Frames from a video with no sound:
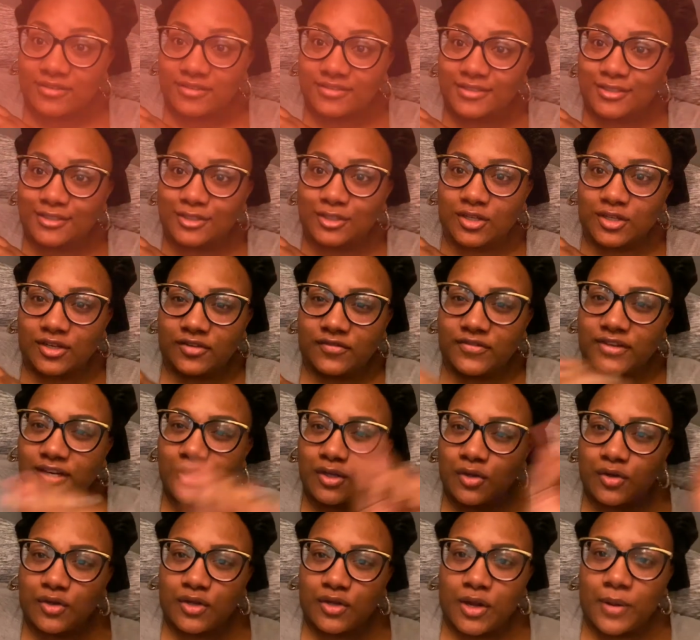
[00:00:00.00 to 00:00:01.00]
So the
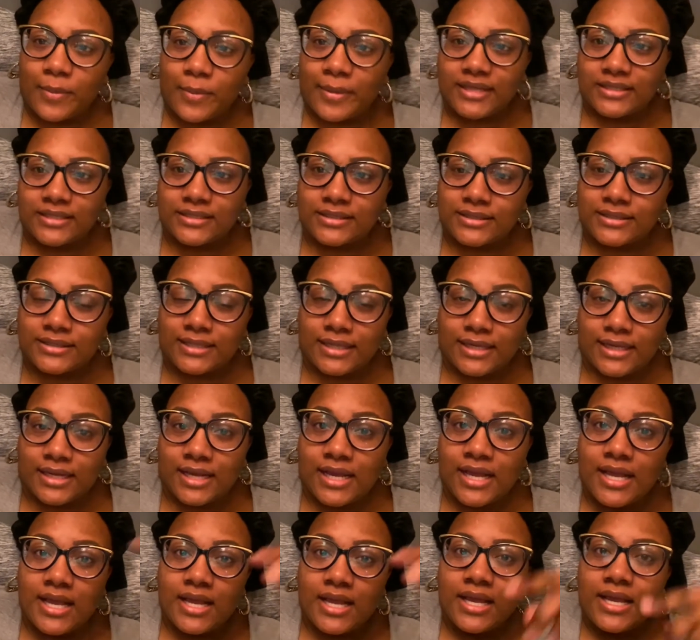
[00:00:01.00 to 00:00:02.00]
video you're about to see
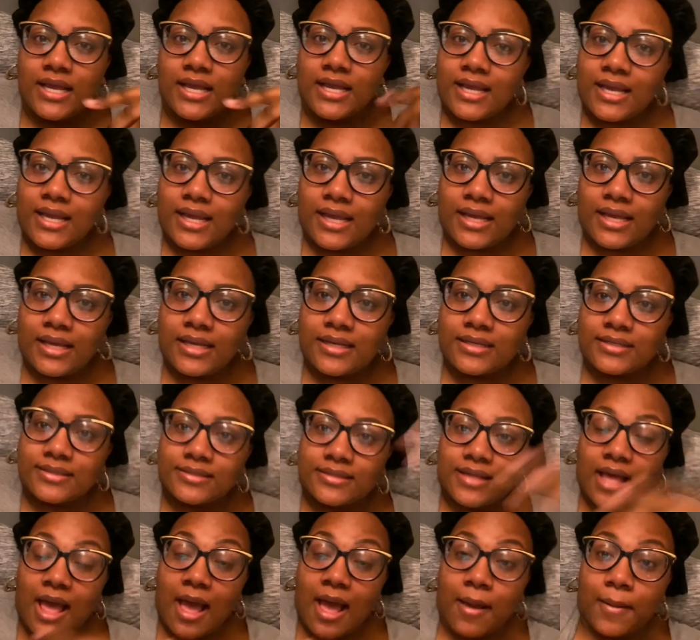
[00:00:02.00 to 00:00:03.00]
is
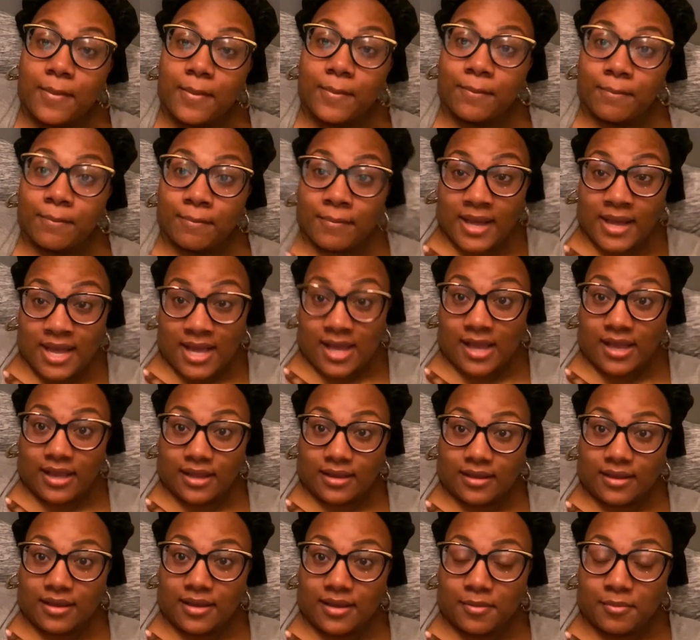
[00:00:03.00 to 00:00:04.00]
my
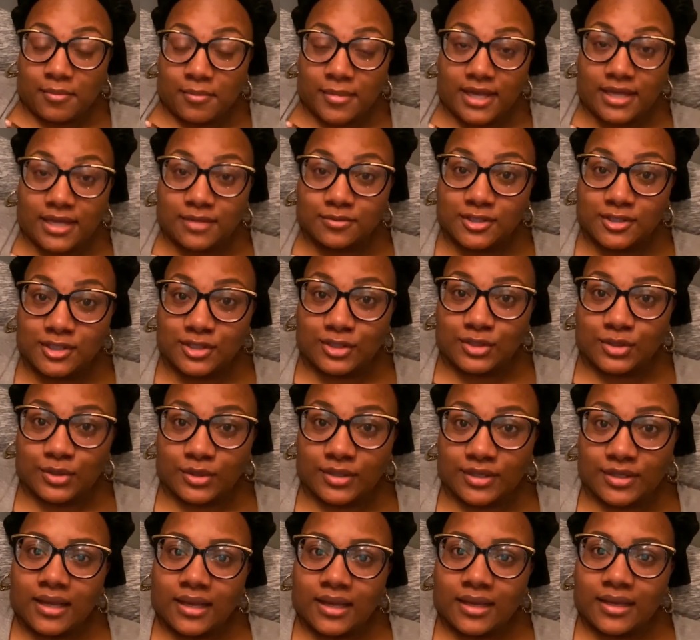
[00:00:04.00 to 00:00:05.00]
makeup
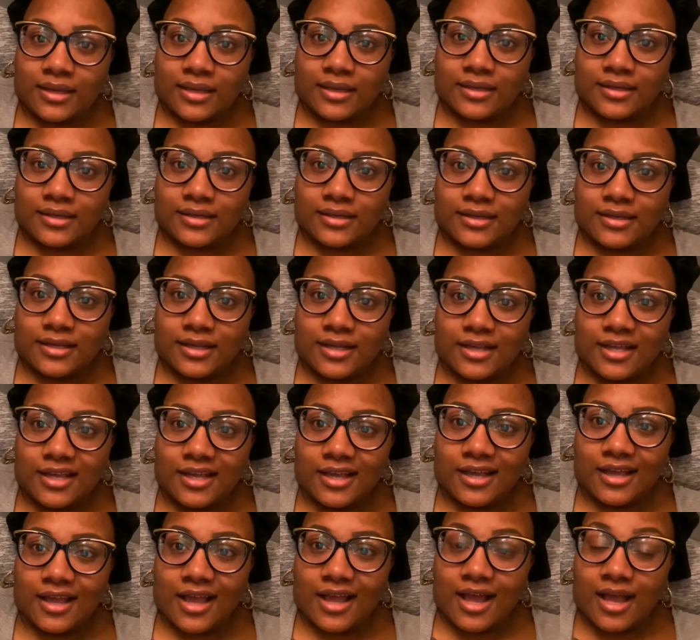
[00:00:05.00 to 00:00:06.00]
tutorial, and
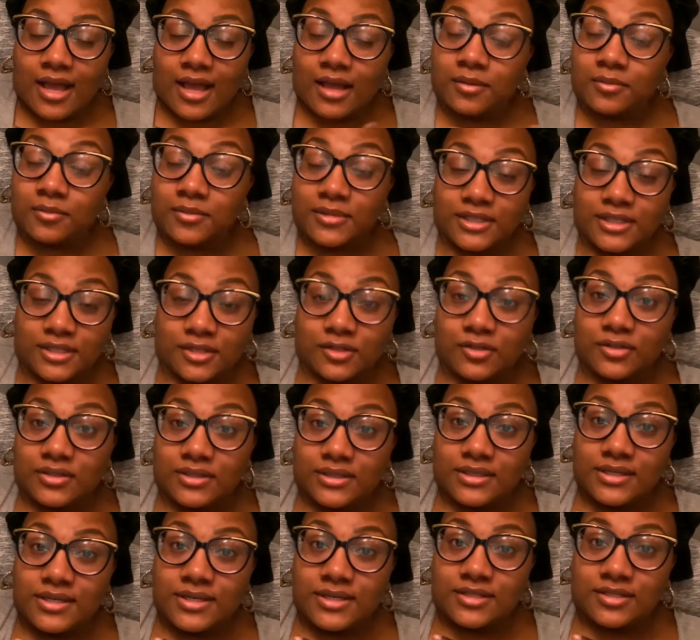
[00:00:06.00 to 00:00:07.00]
I'm
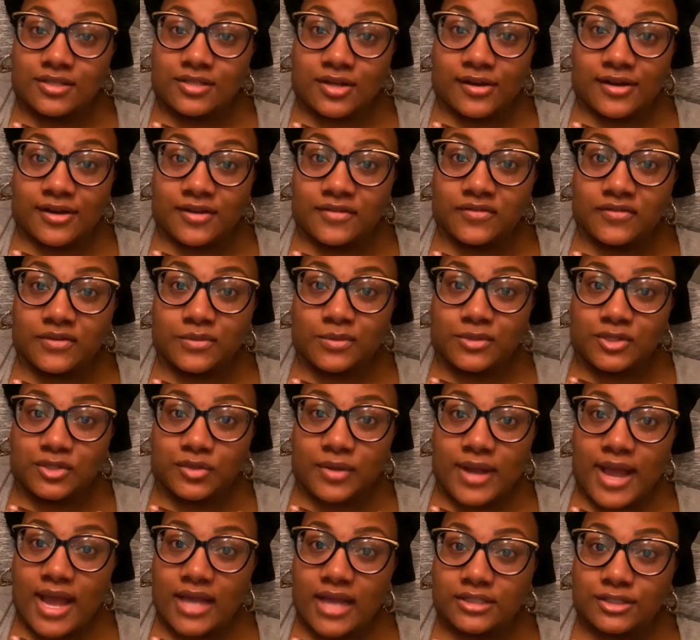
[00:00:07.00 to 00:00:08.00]
literally starting from
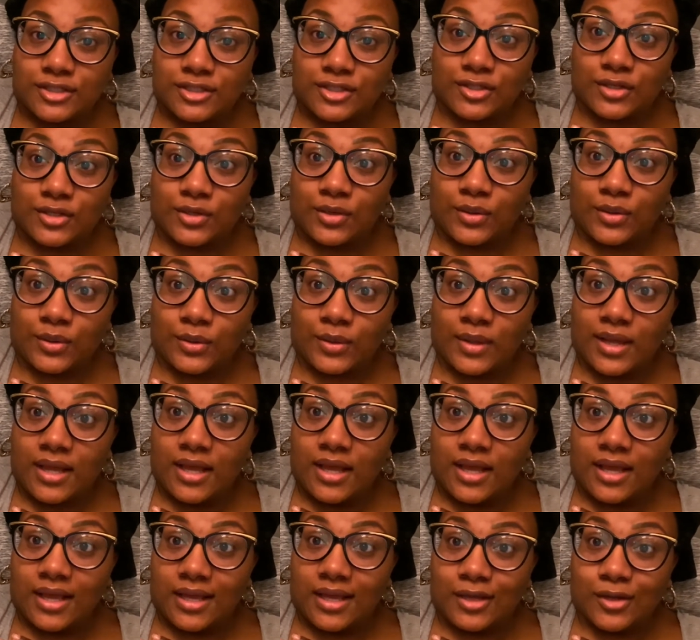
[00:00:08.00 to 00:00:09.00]
scratch. So
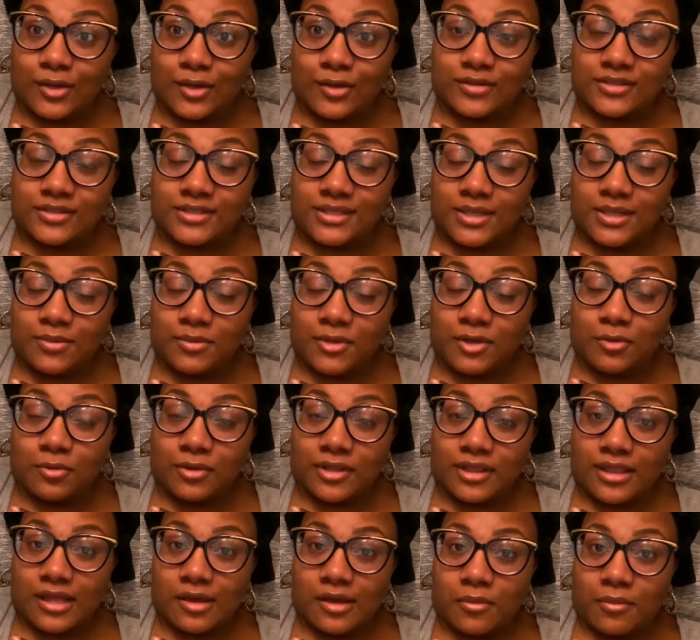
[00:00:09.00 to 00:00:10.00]
you'll see me
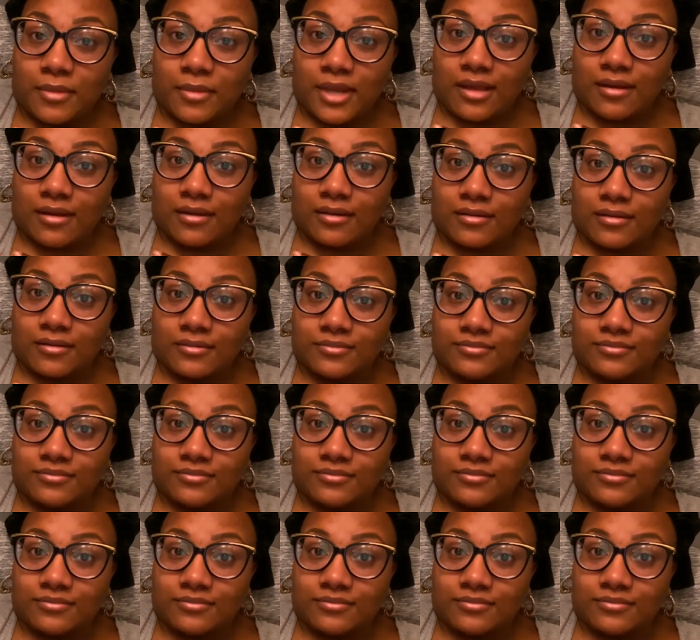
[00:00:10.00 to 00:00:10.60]
without makeup.